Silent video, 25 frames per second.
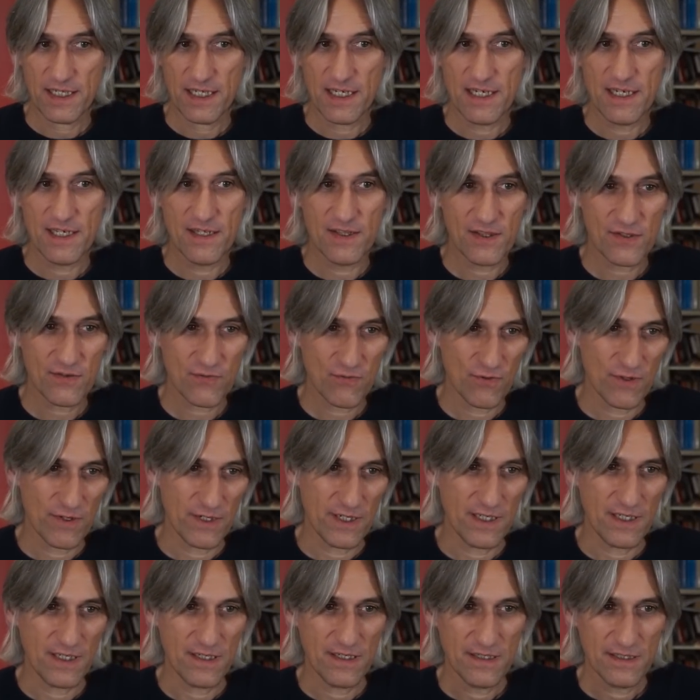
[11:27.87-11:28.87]

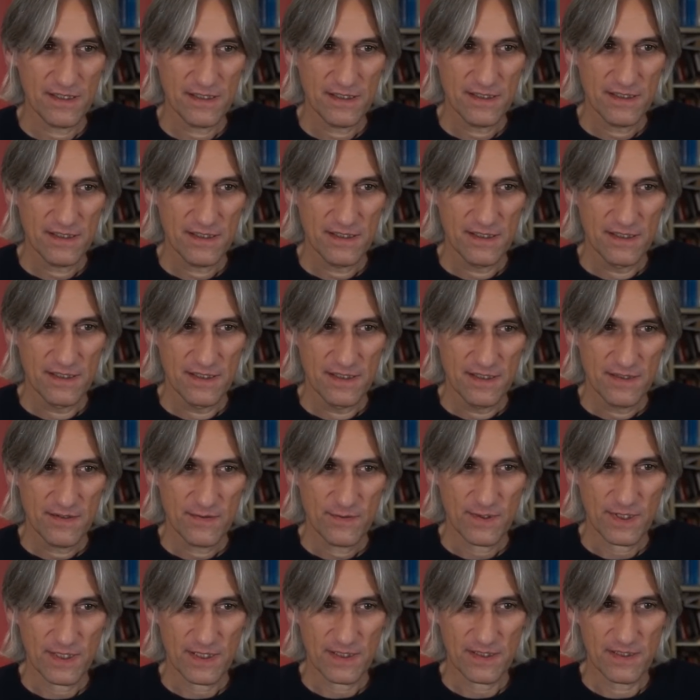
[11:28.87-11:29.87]
e3.
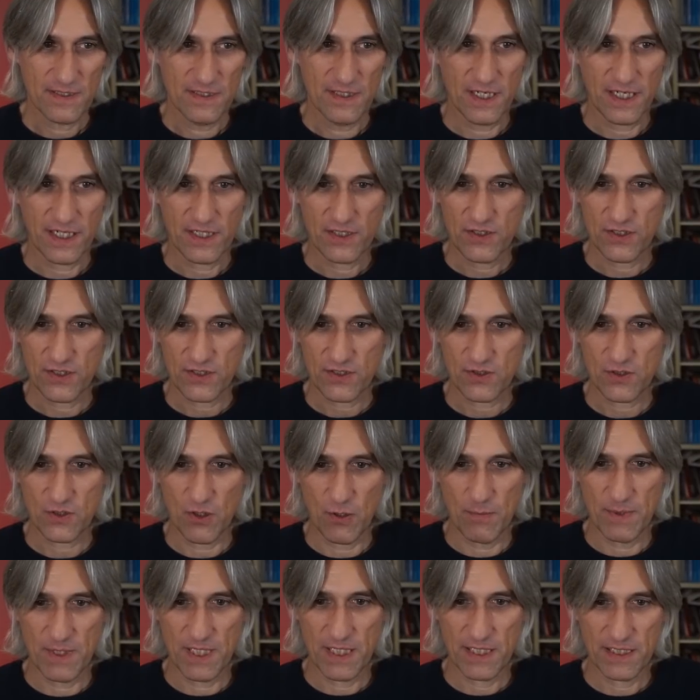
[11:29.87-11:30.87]
Well, the knight just
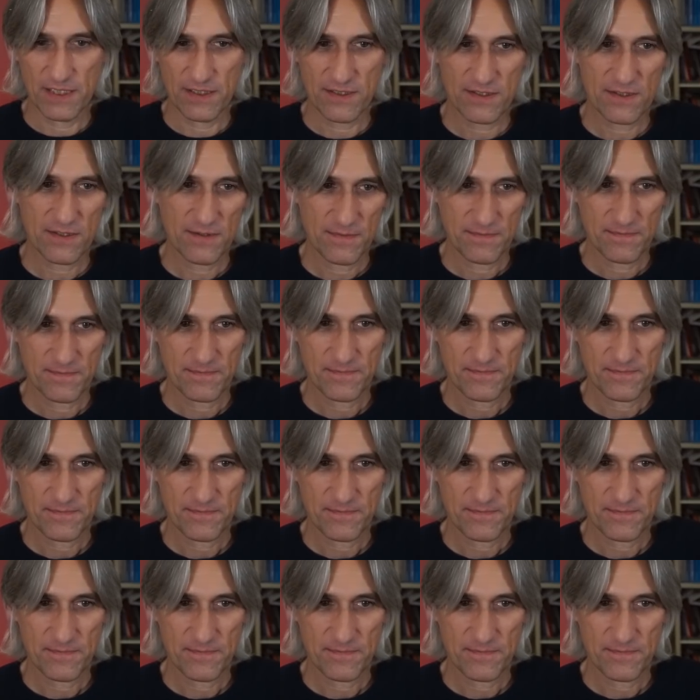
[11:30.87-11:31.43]
dominates.